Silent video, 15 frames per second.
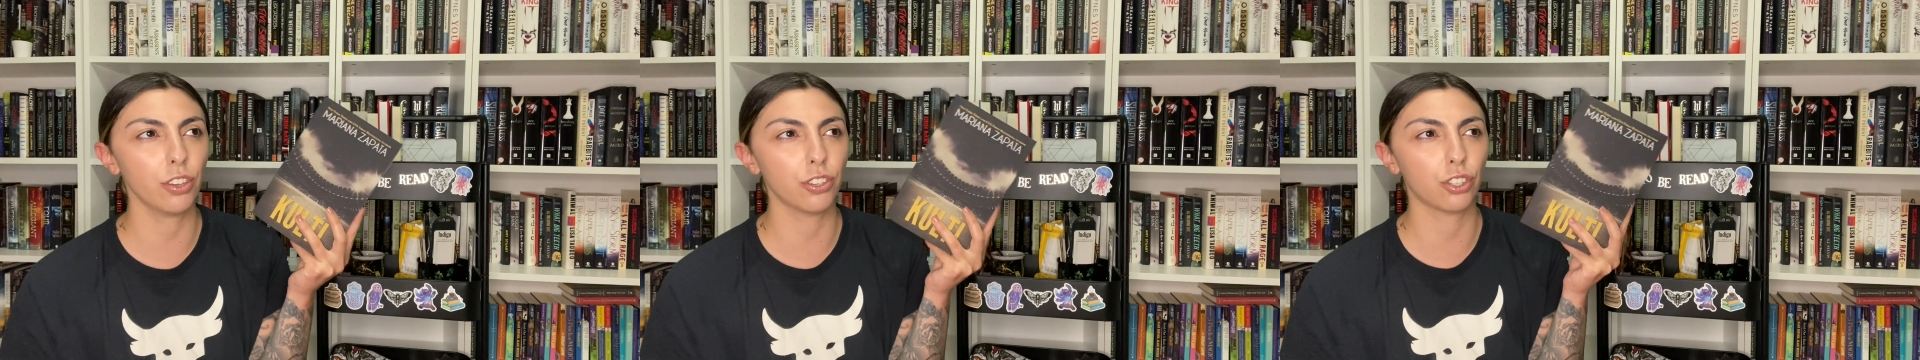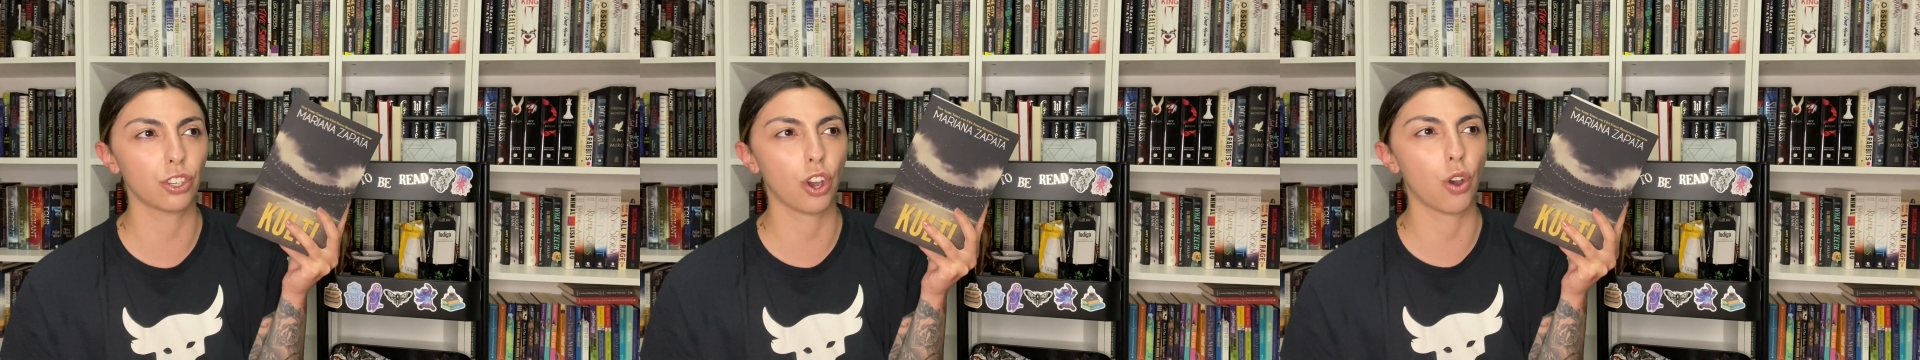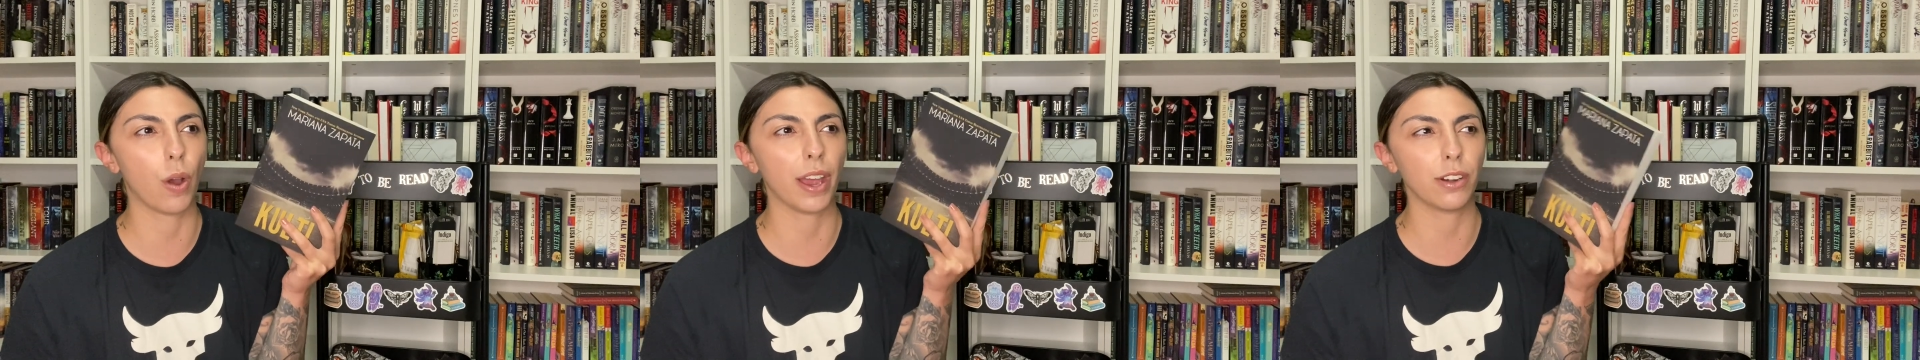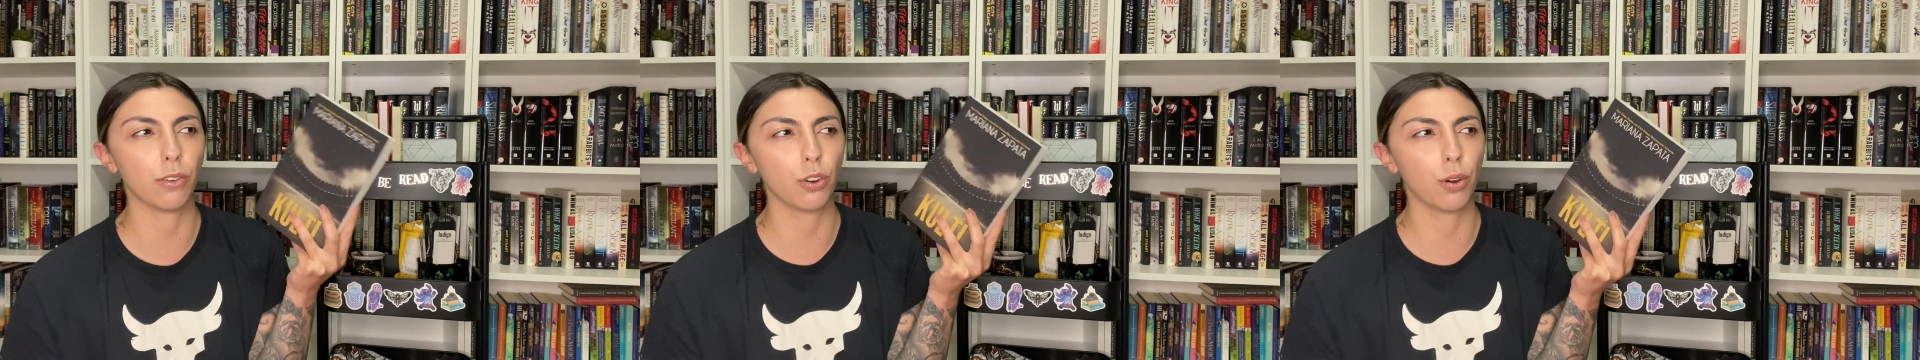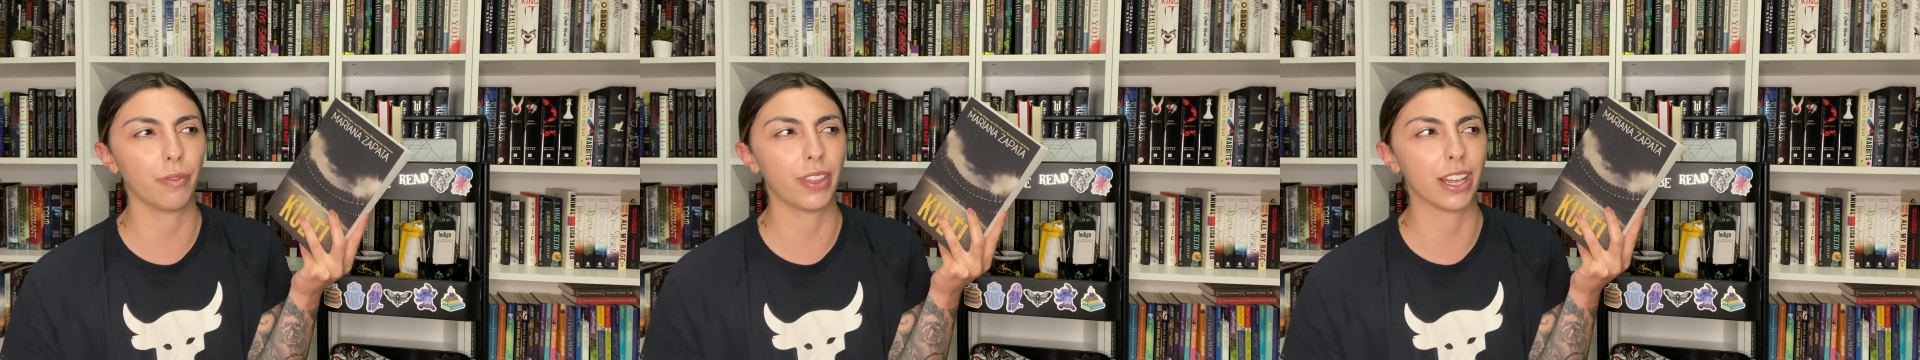So I don't
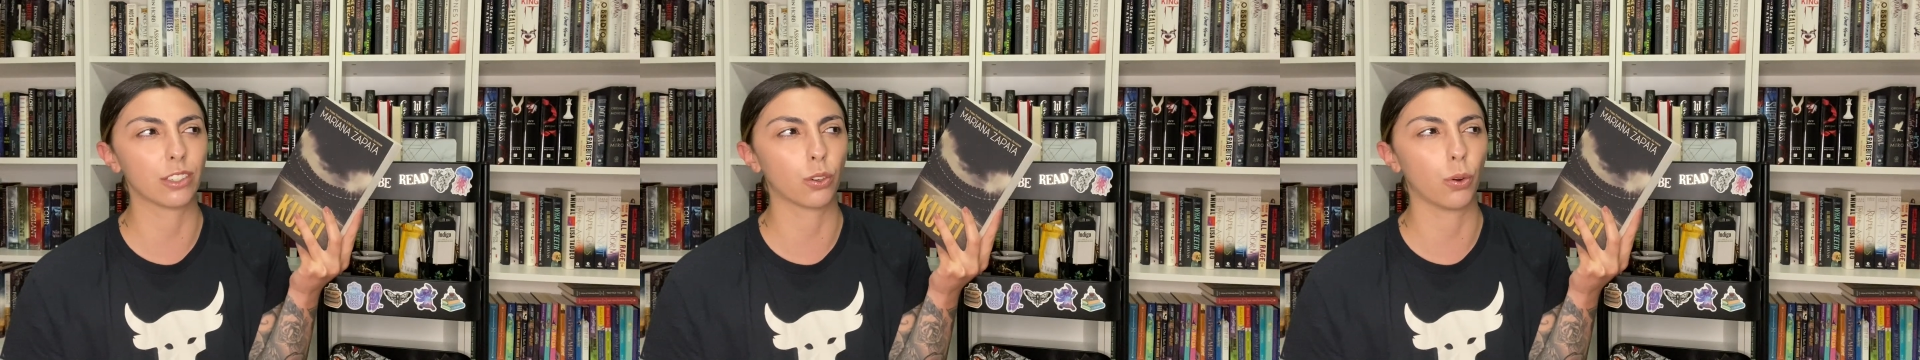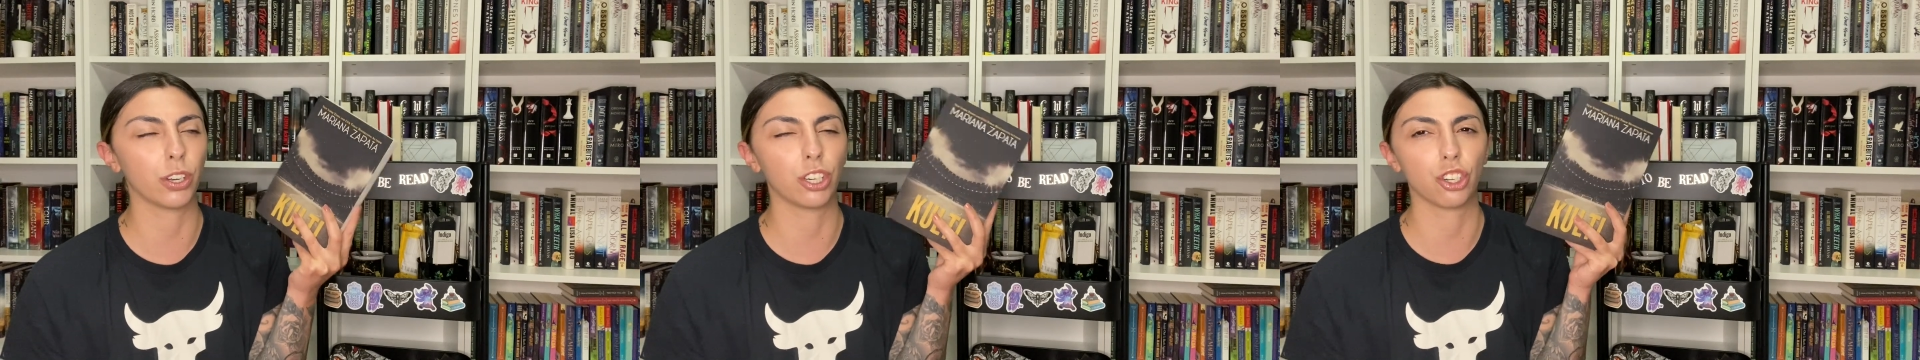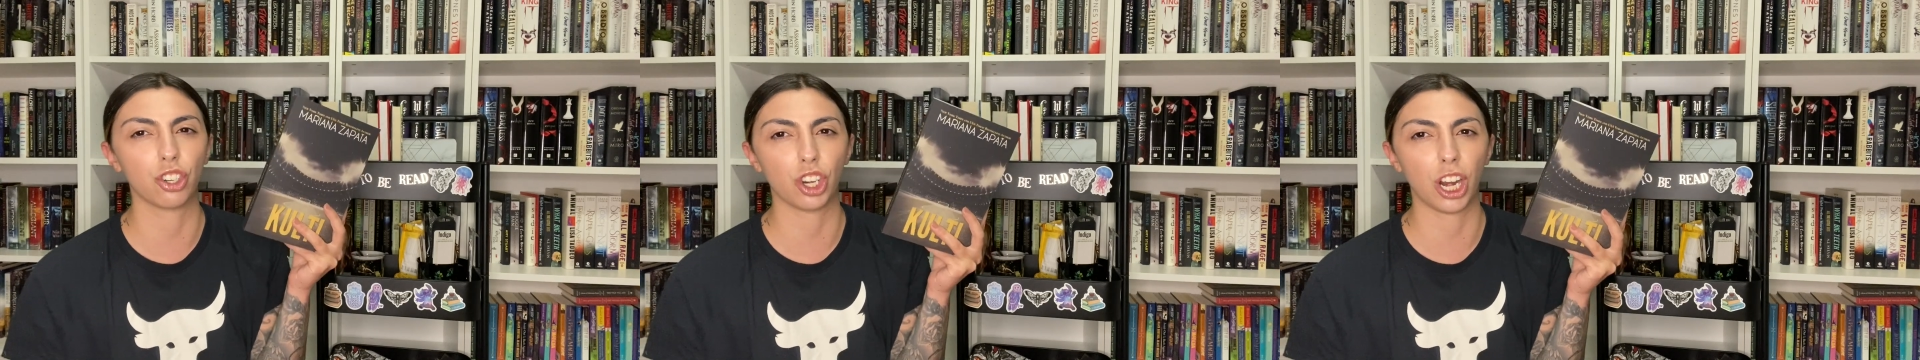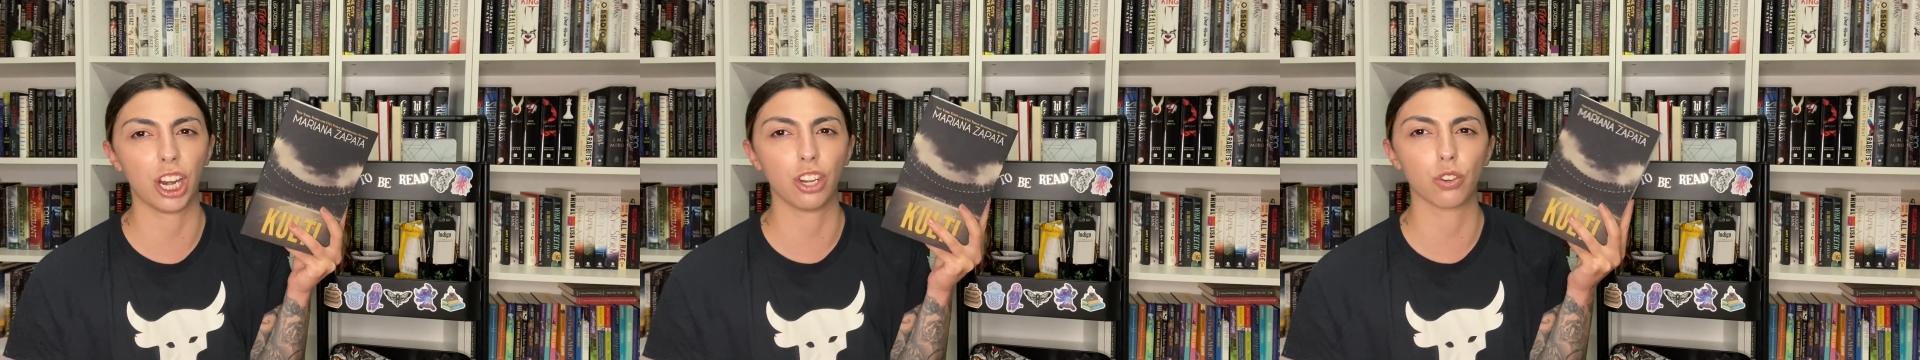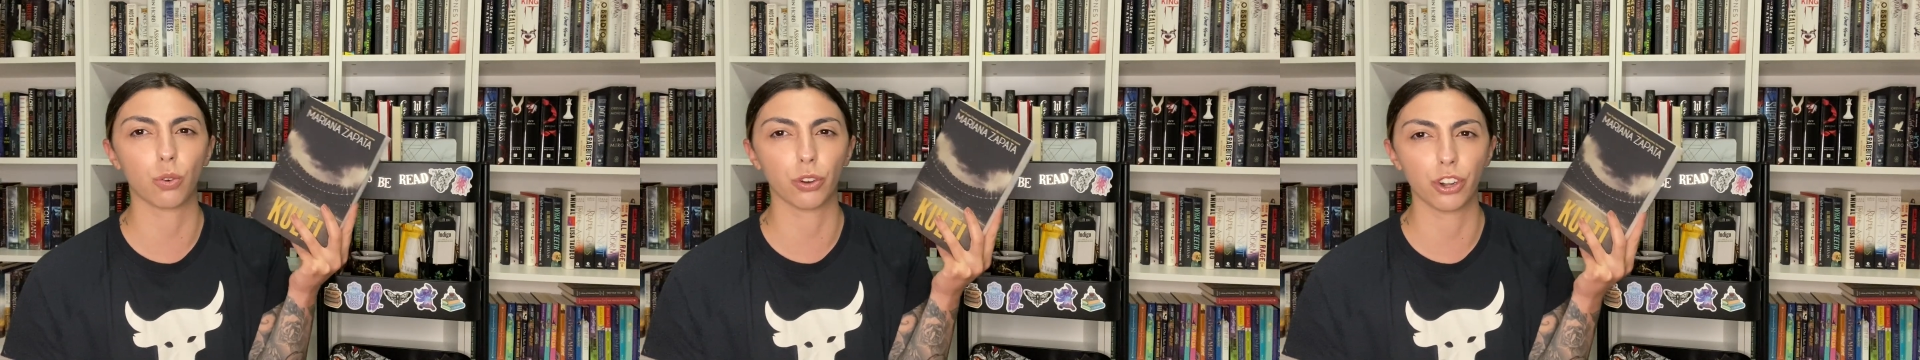know if that's going to
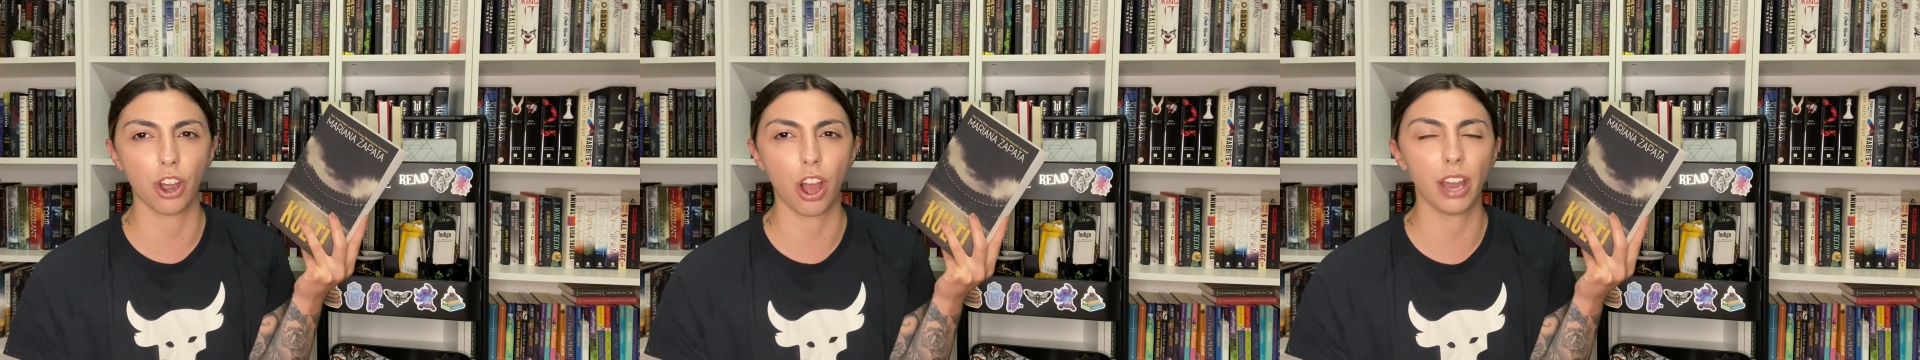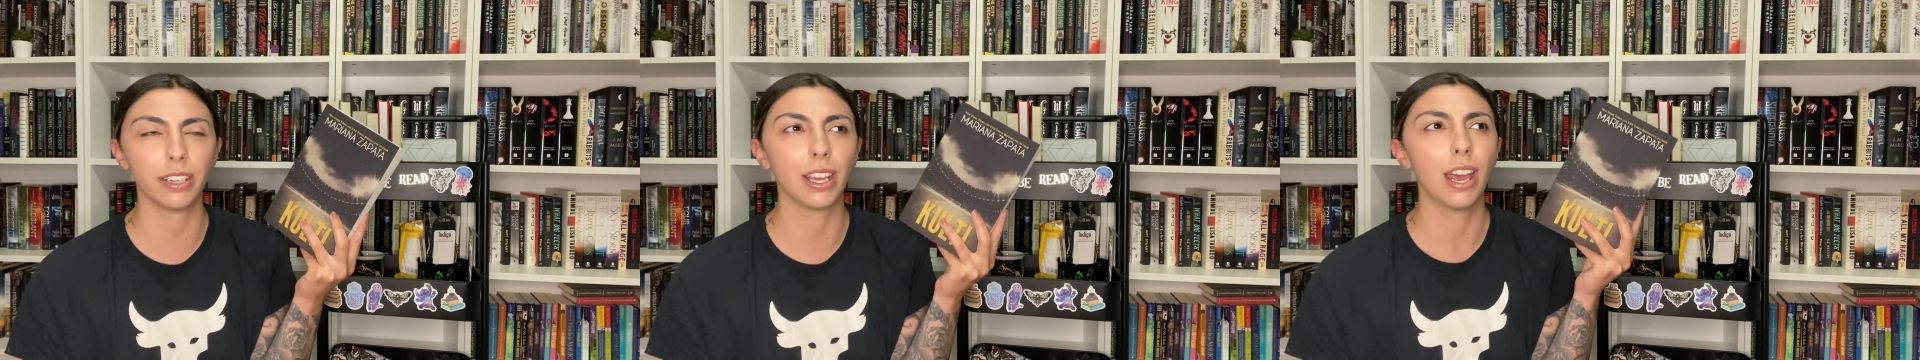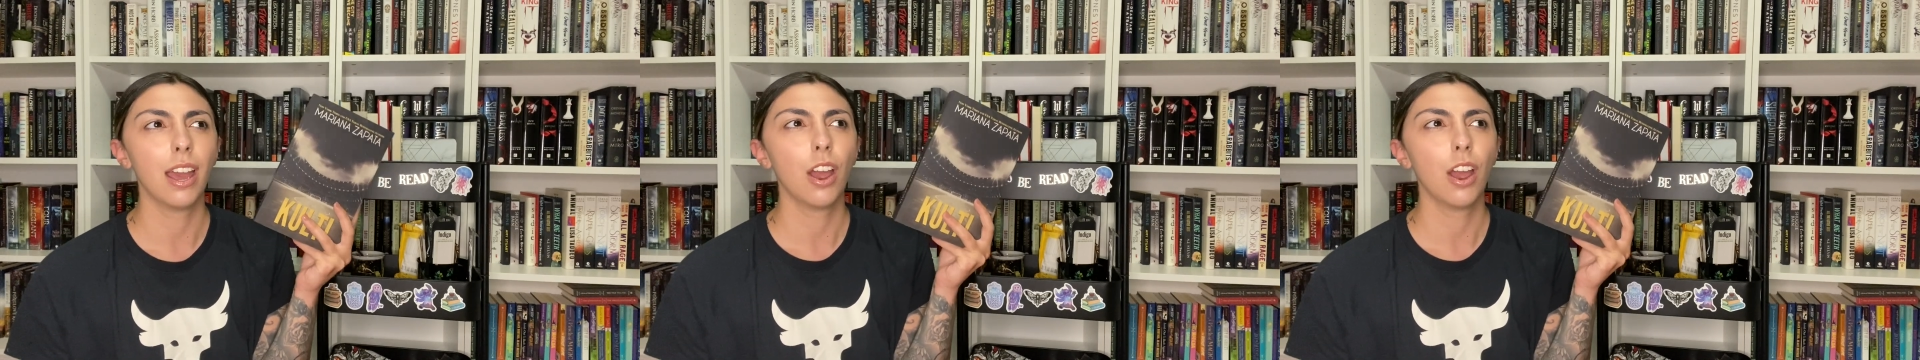change or not.